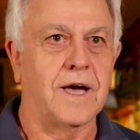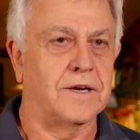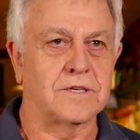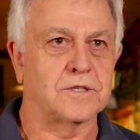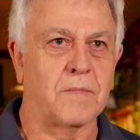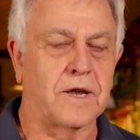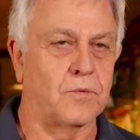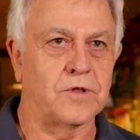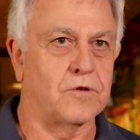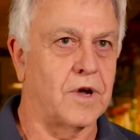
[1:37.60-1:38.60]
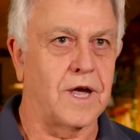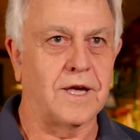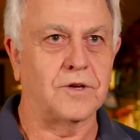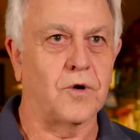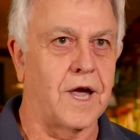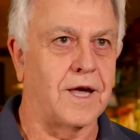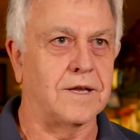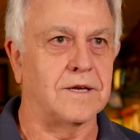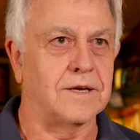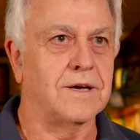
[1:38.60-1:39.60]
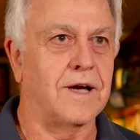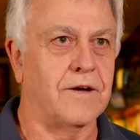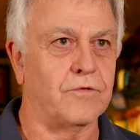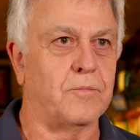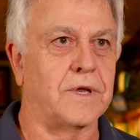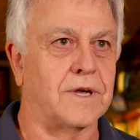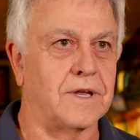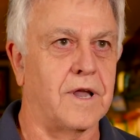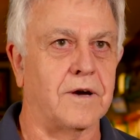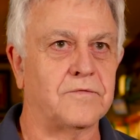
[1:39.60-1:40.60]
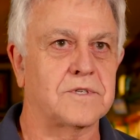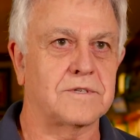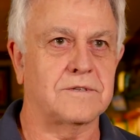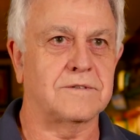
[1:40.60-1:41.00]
and it doesn't matter whether you're eight or eighty, everybody loves